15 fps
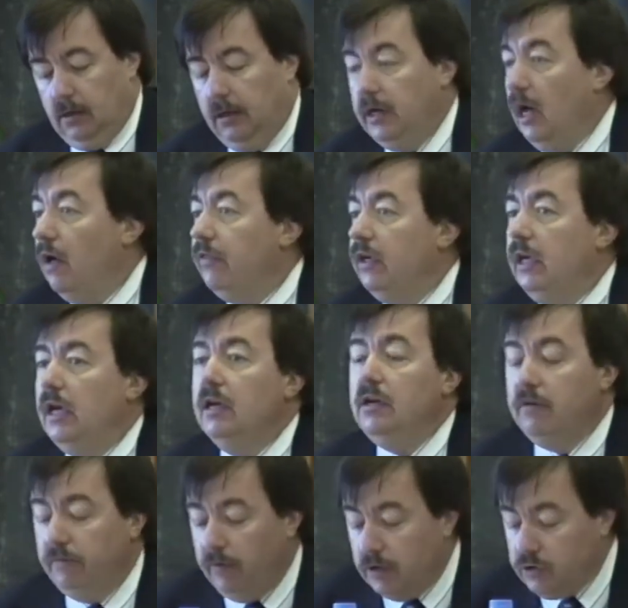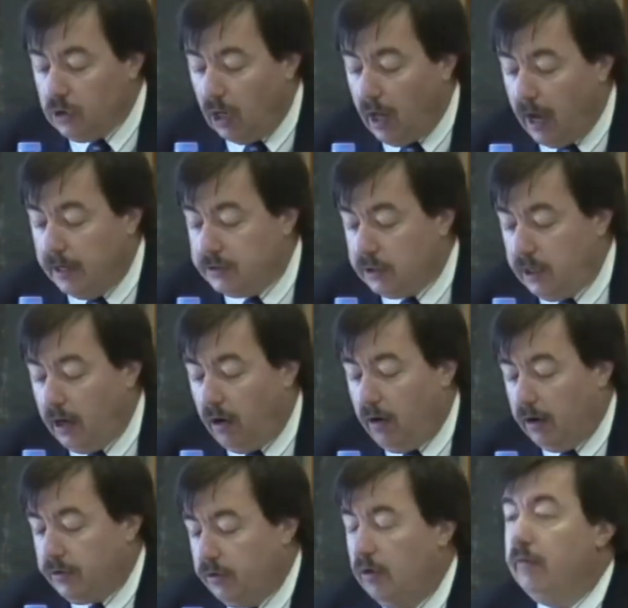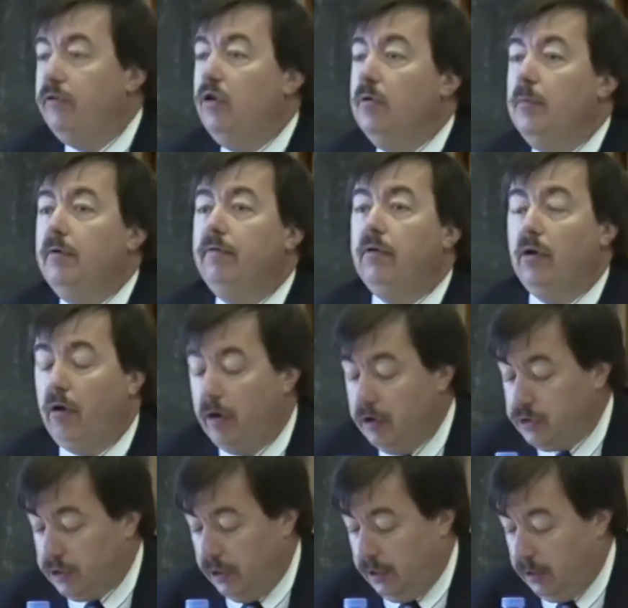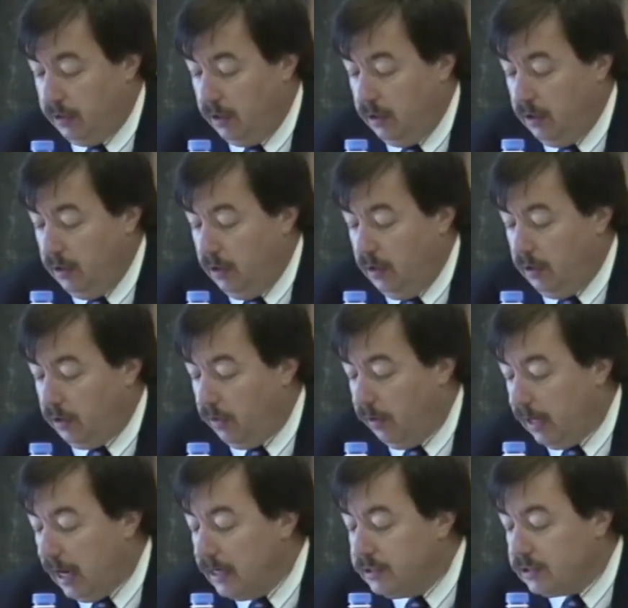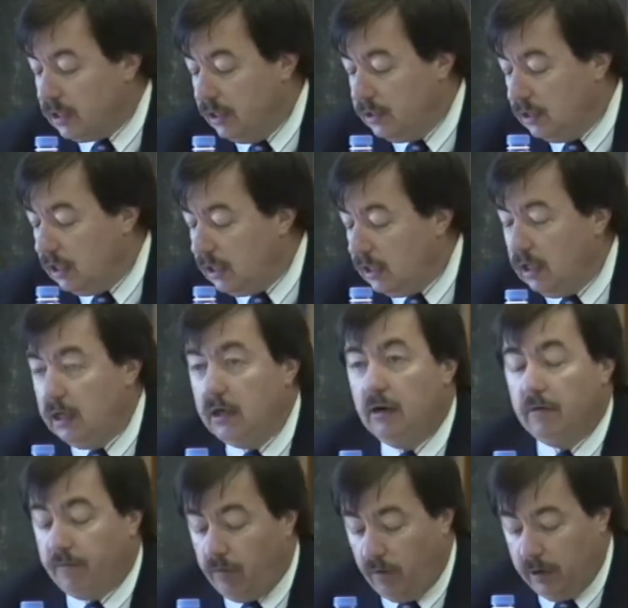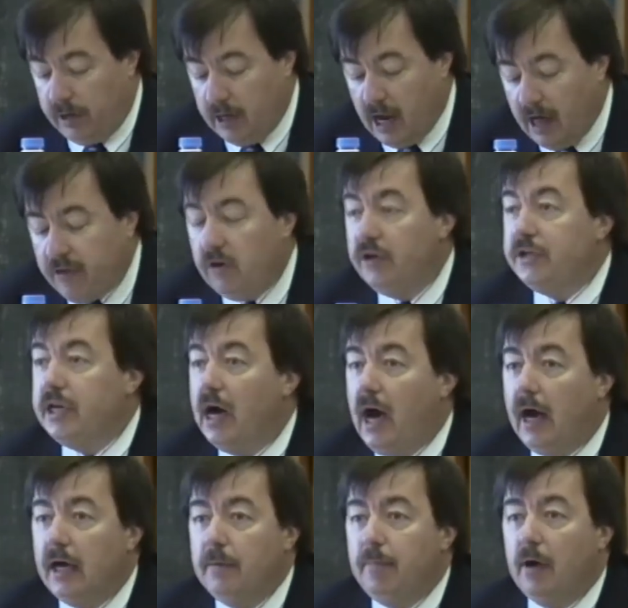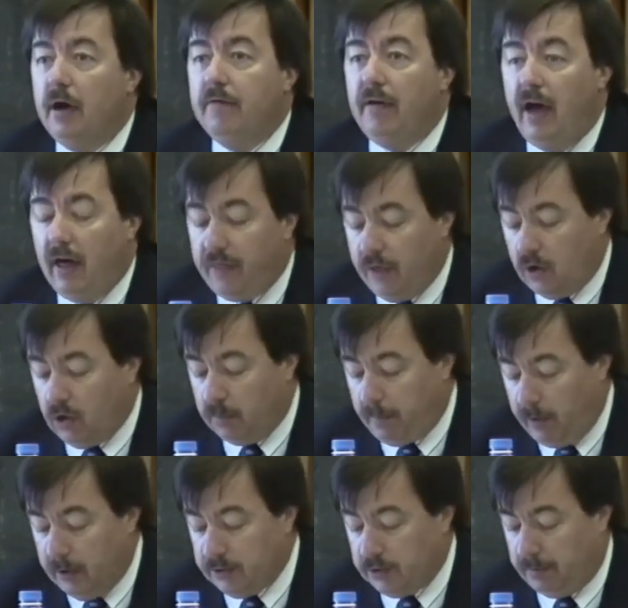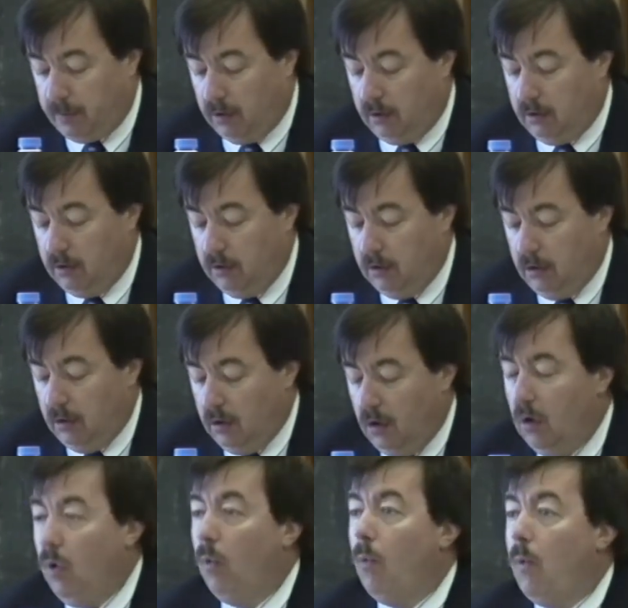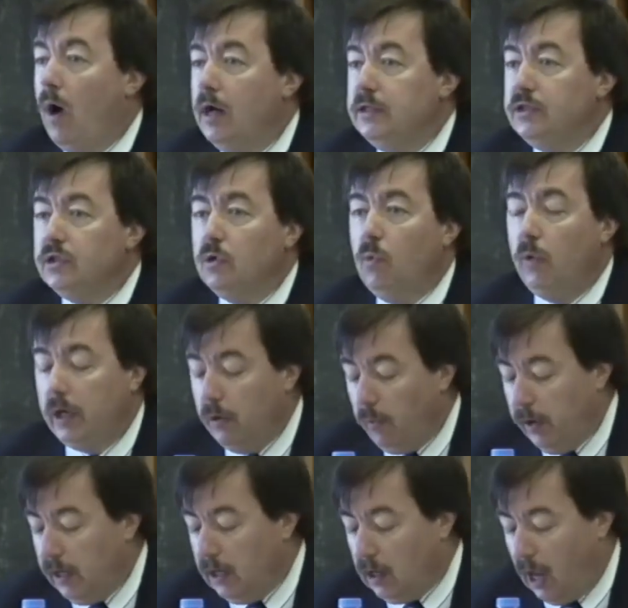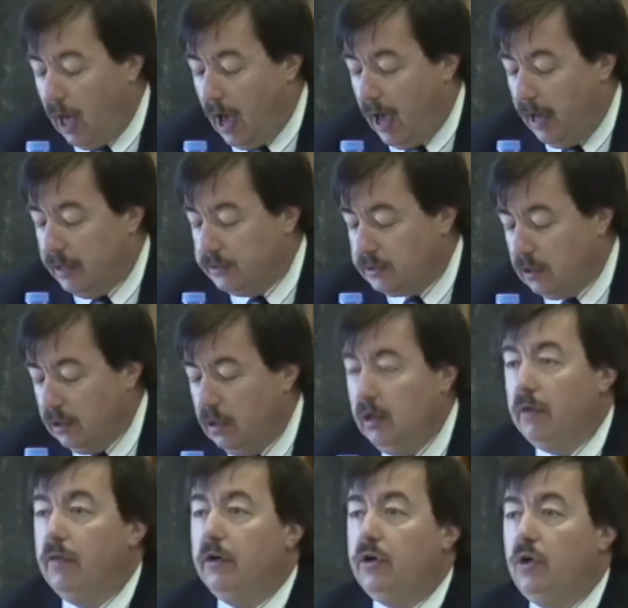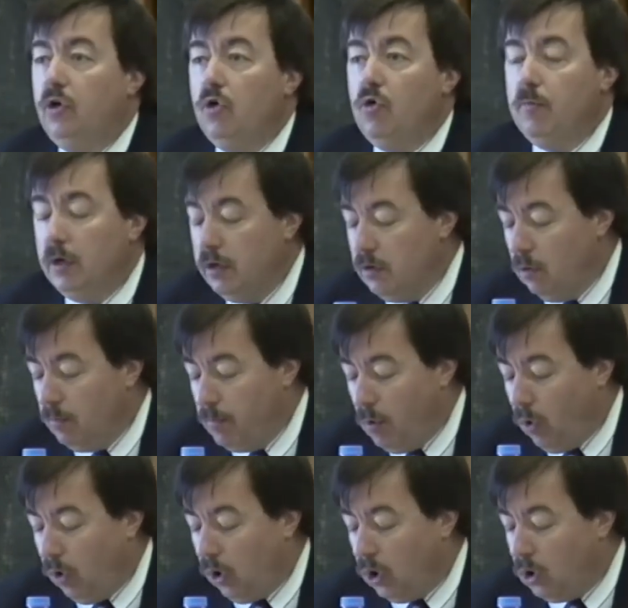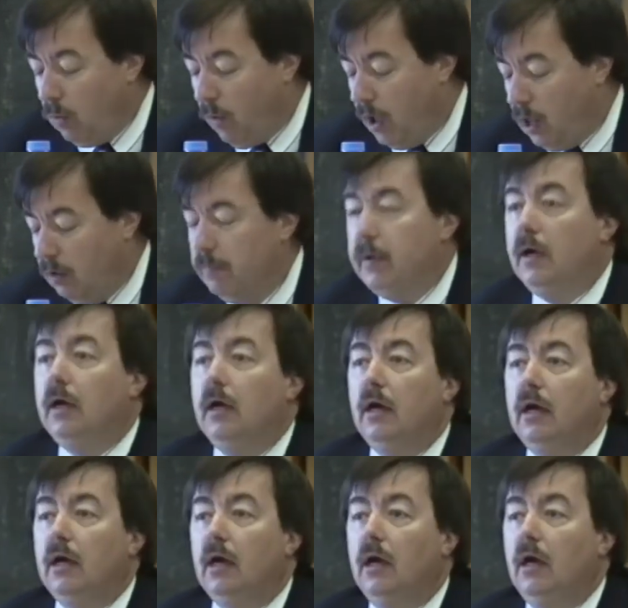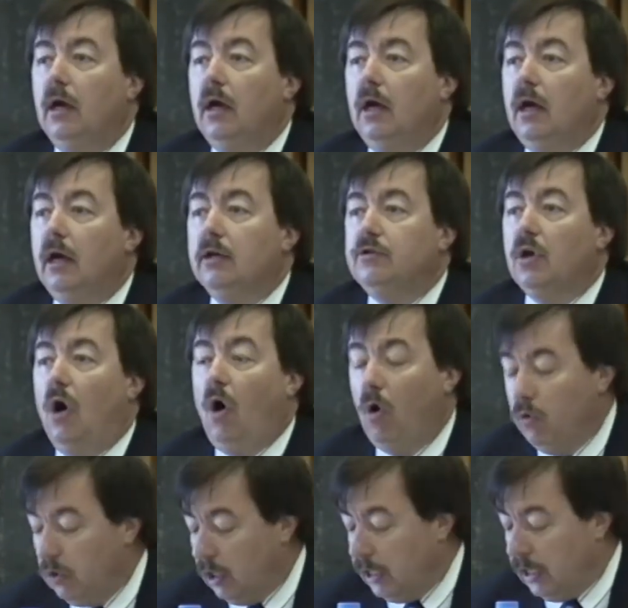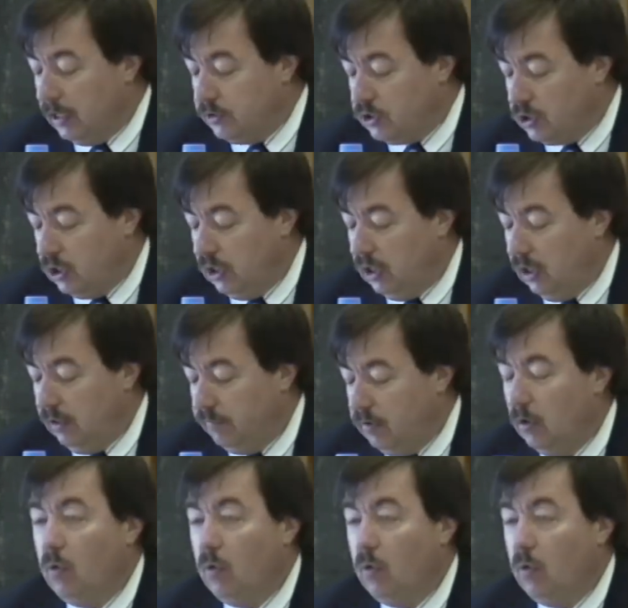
Now, the individualized character of human flourishing creates a need for another type of ethical principle. Once we realize that human moral well-being is only achieved